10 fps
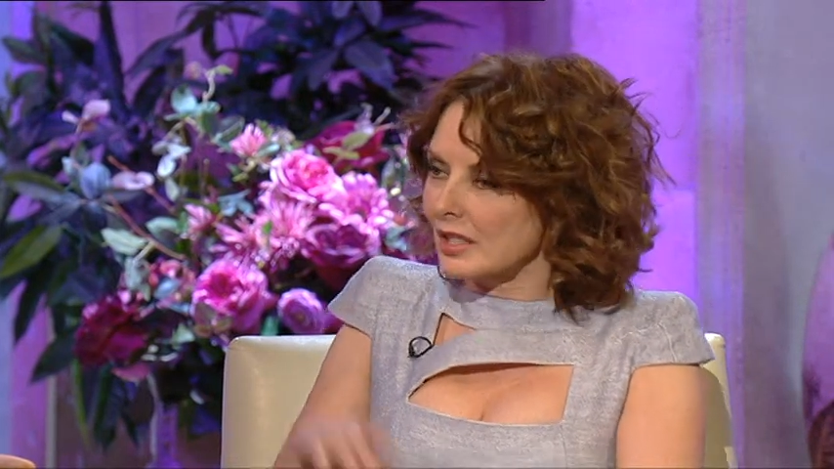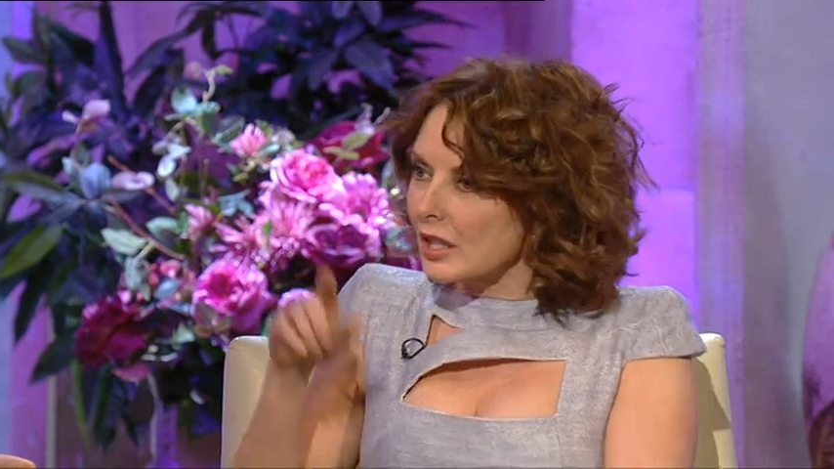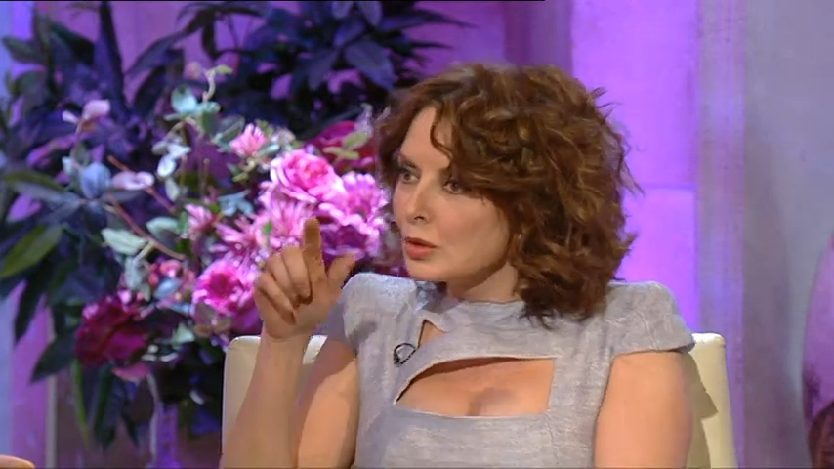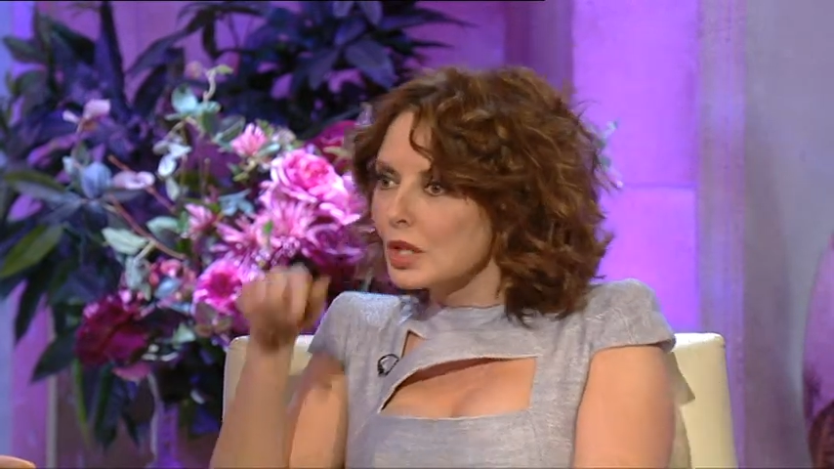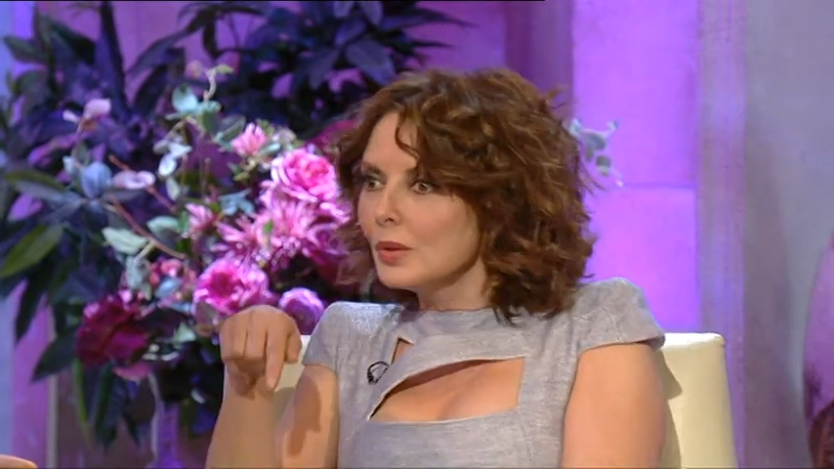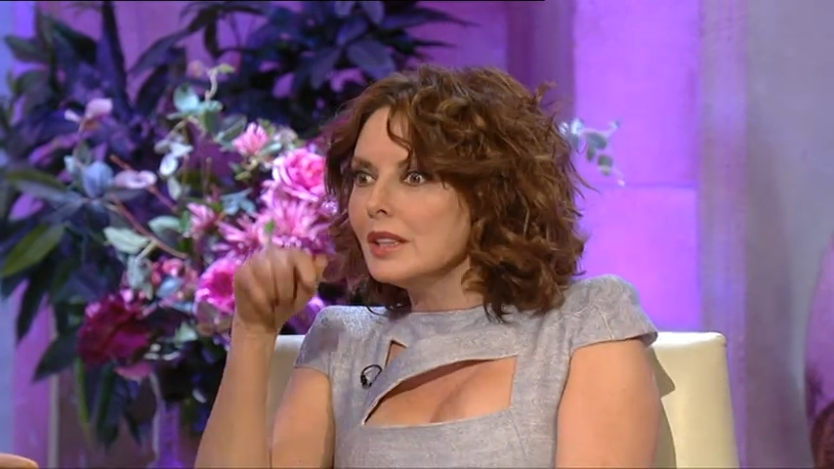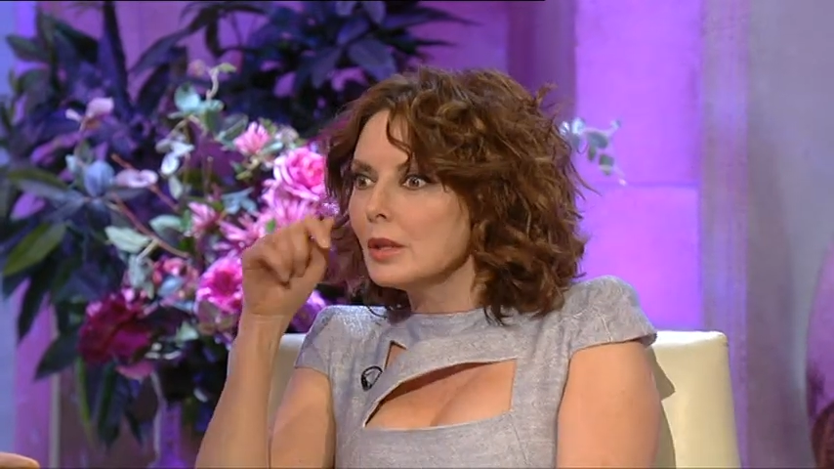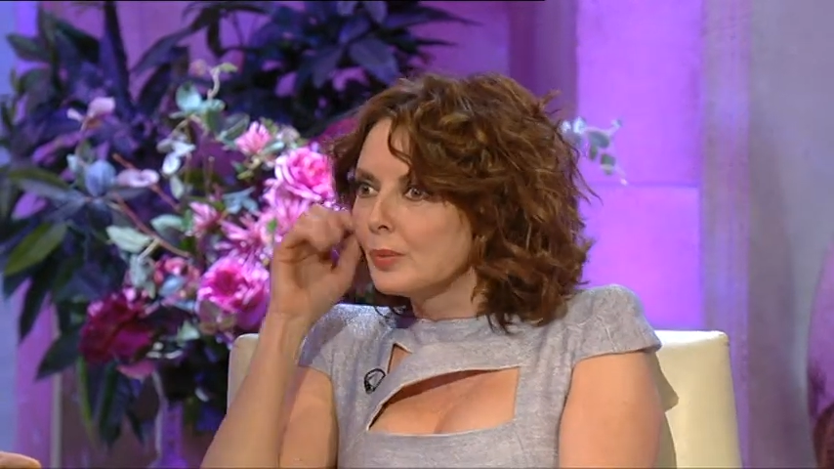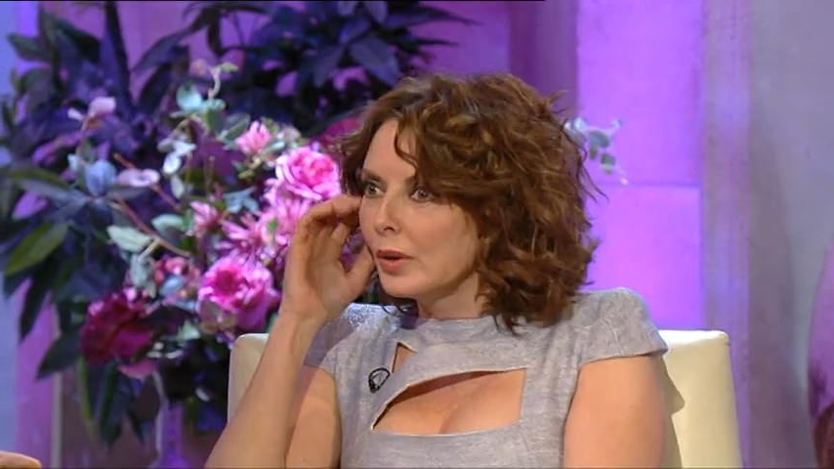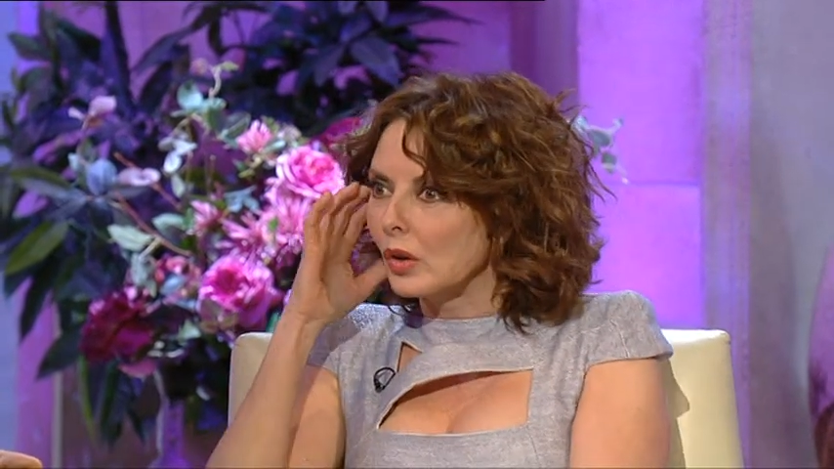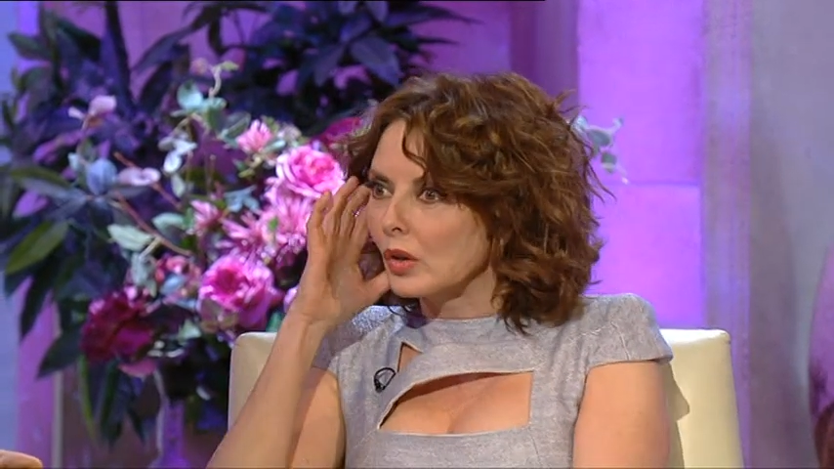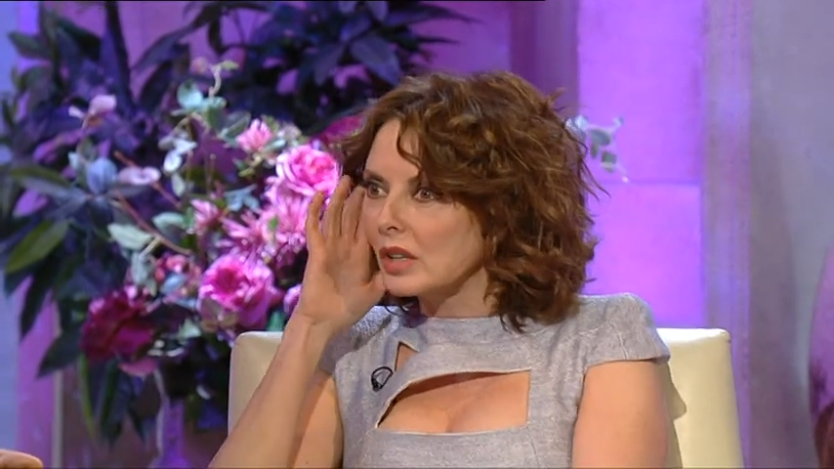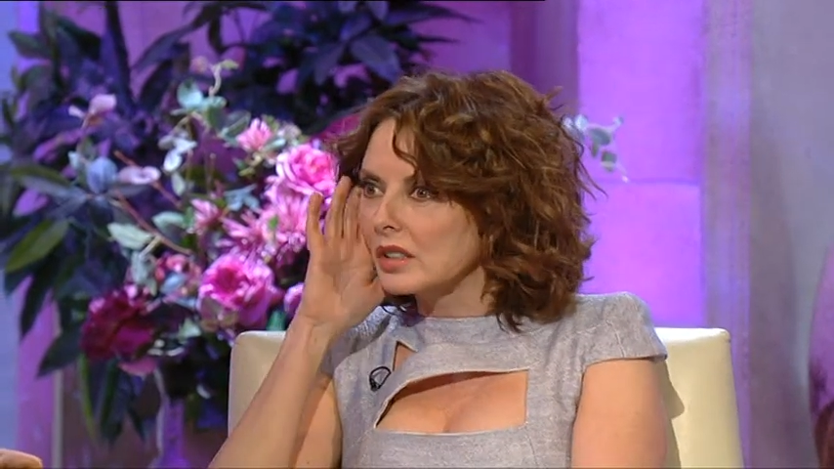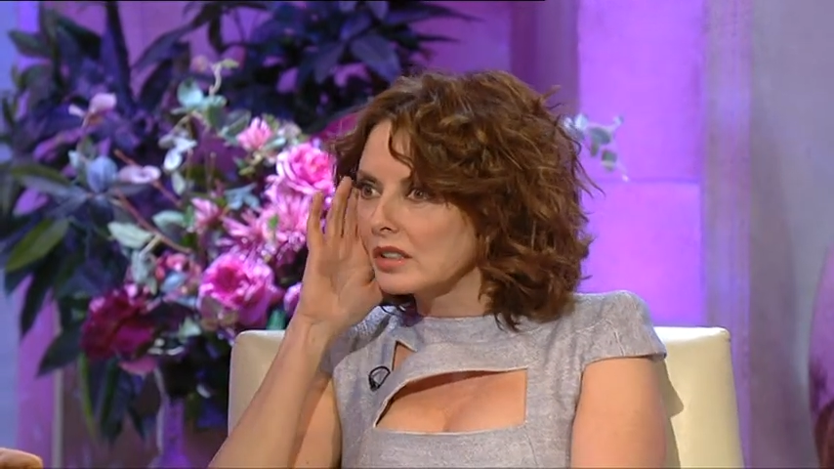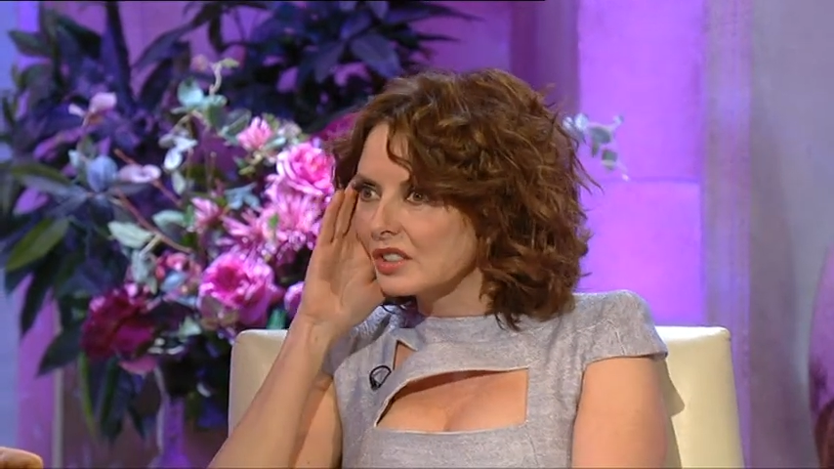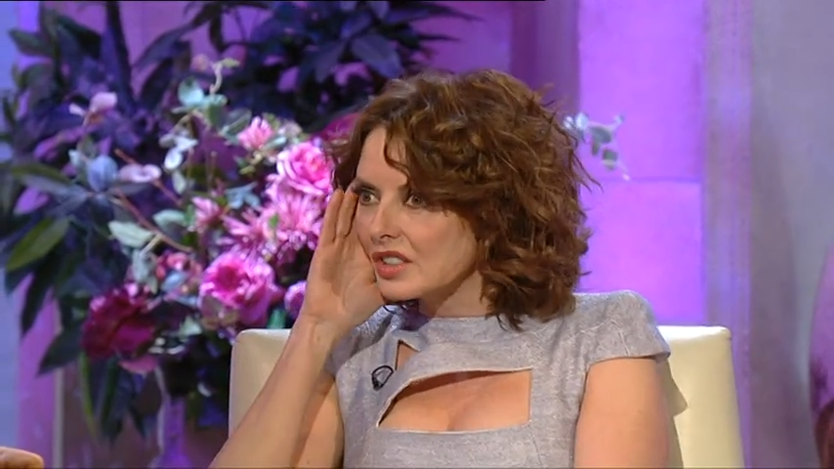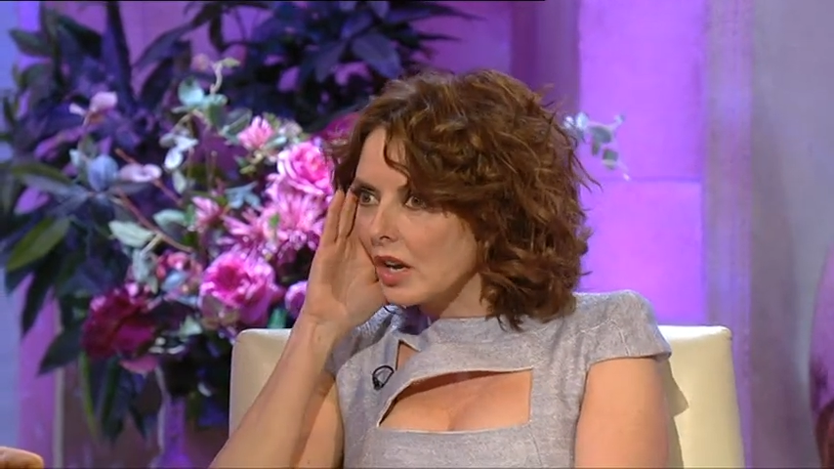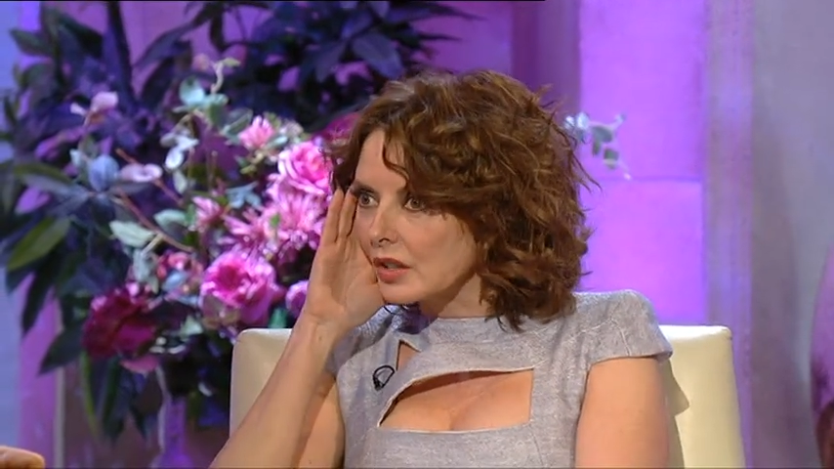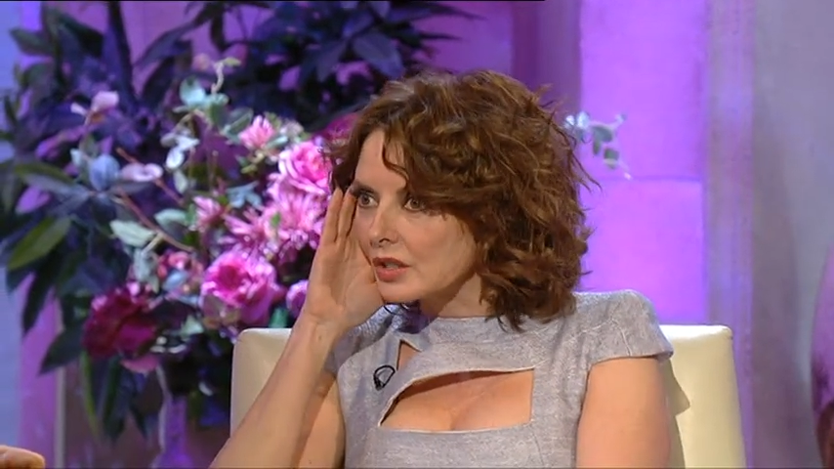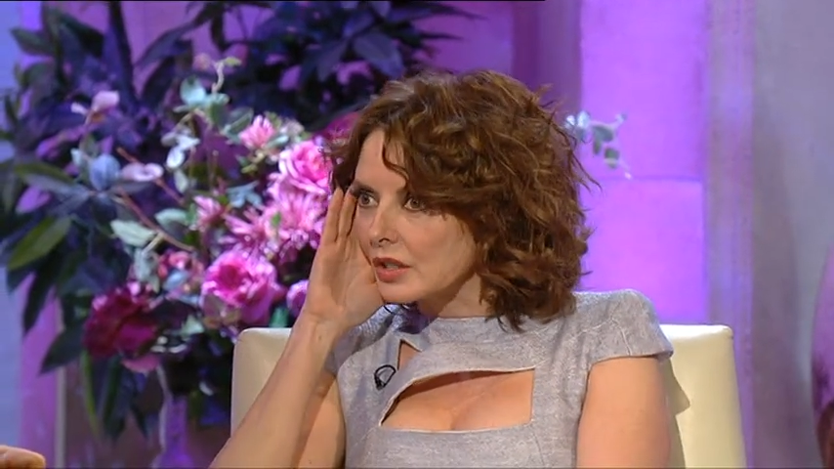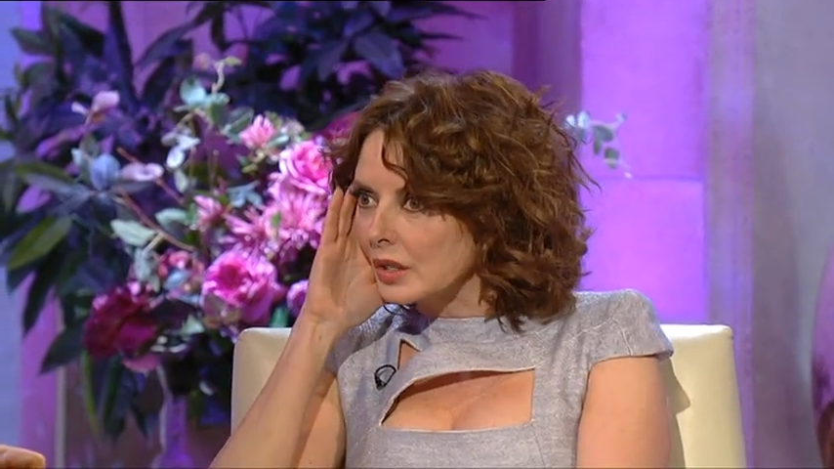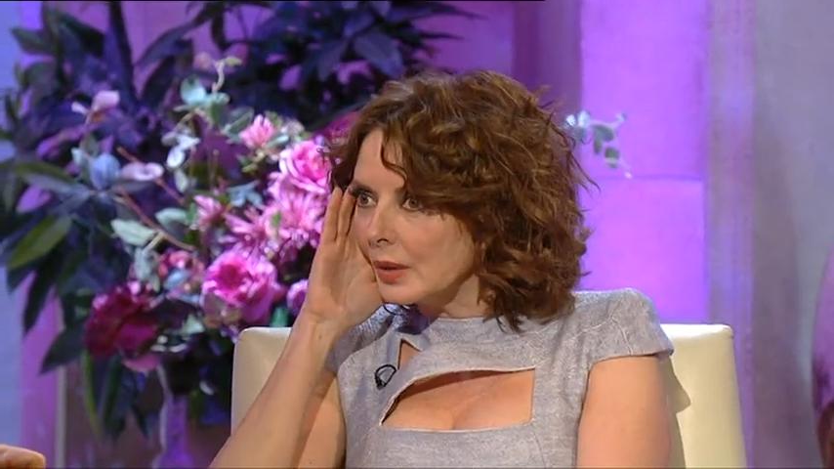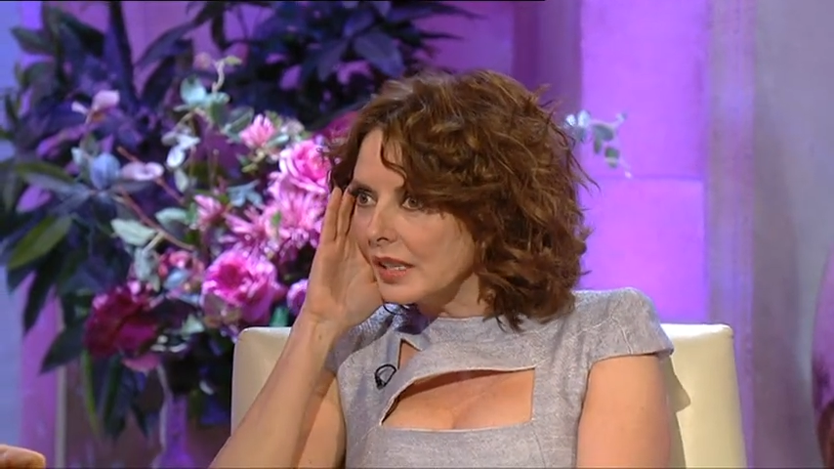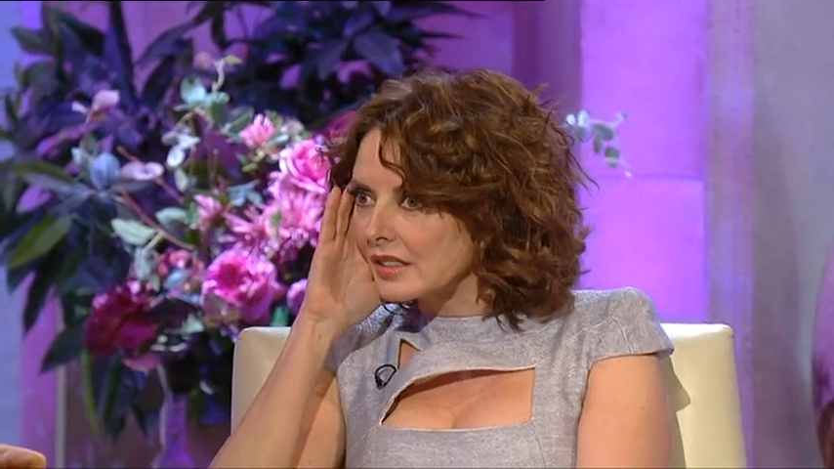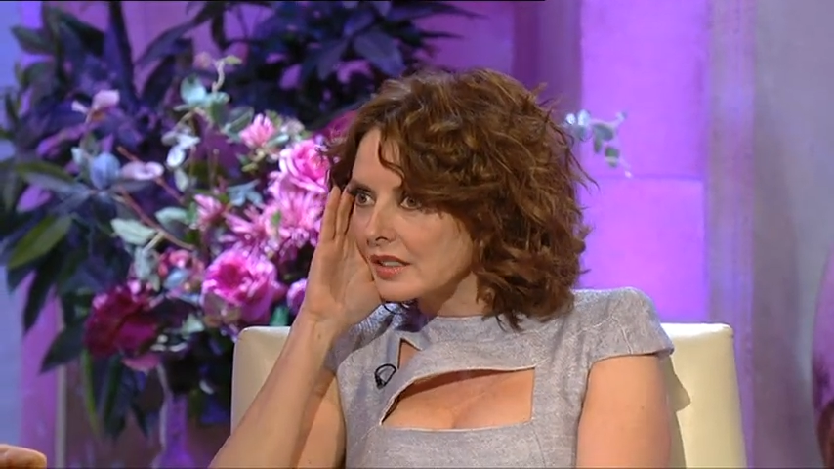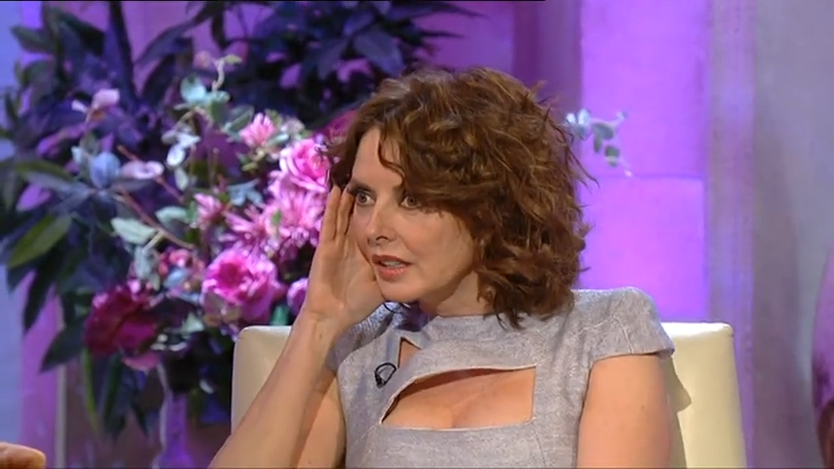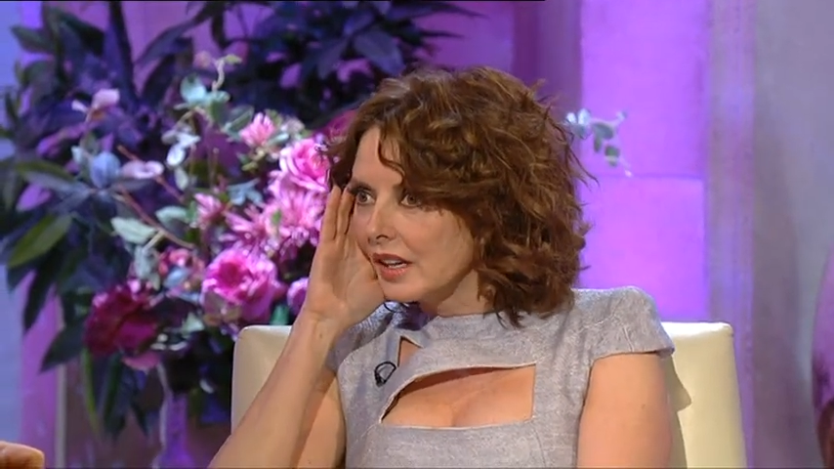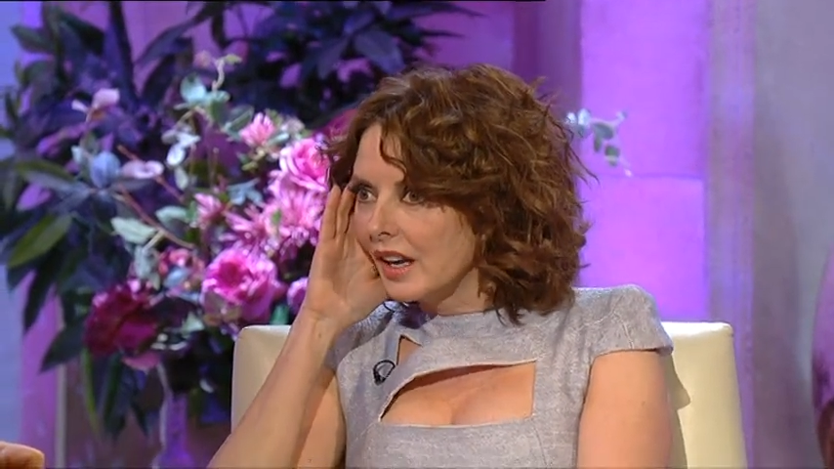So doing the book, you start to do it.